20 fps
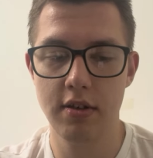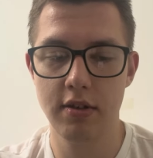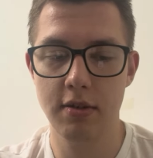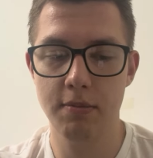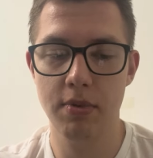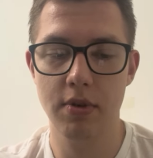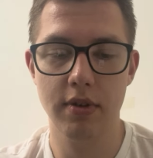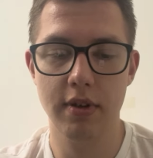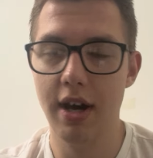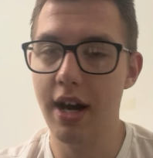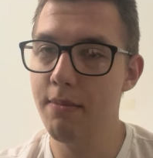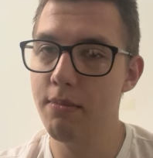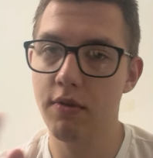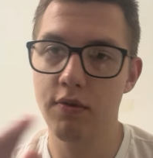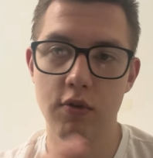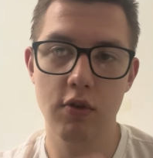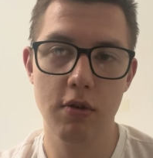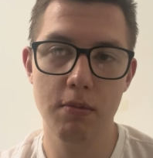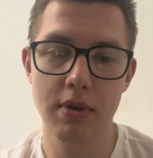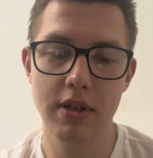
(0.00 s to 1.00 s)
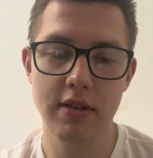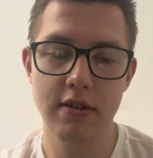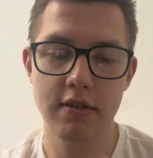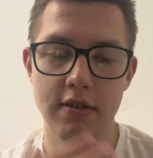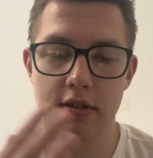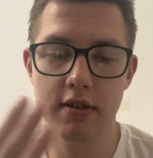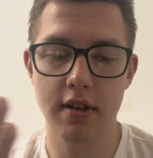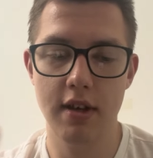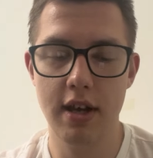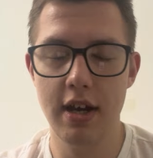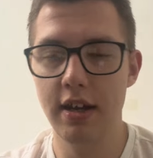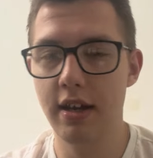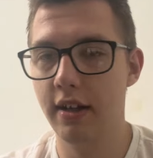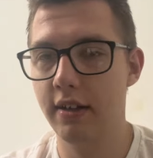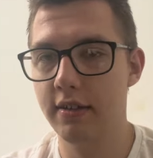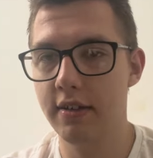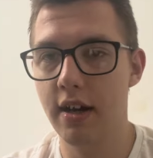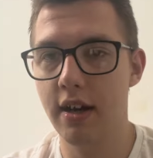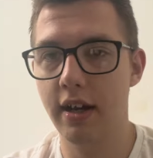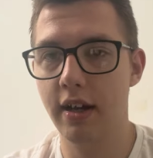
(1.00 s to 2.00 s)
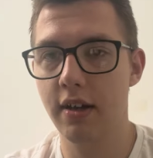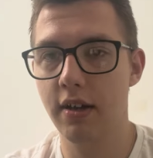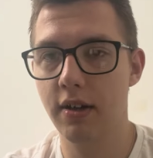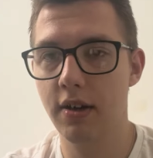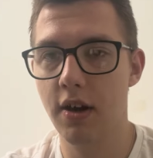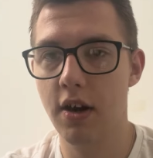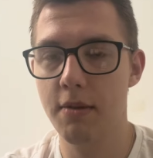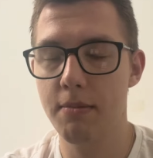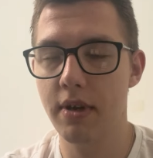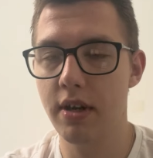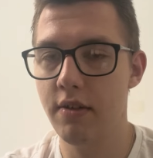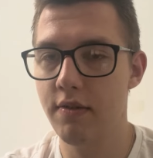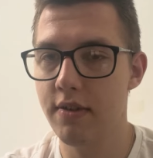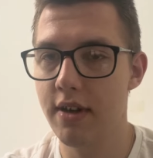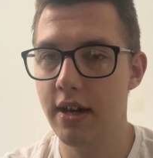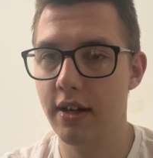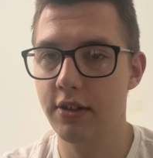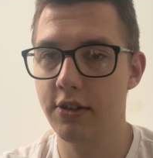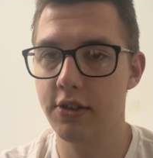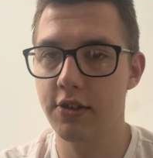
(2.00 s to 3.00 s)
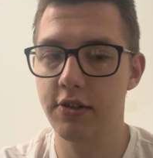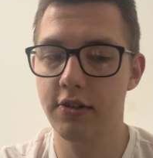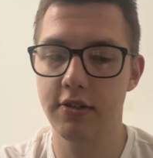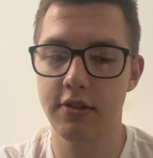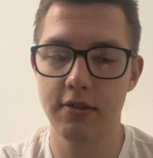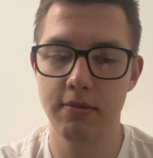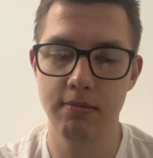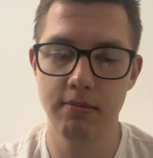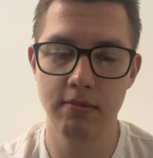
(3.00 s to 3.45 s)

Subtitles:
both high performance and exotic car manufacturers.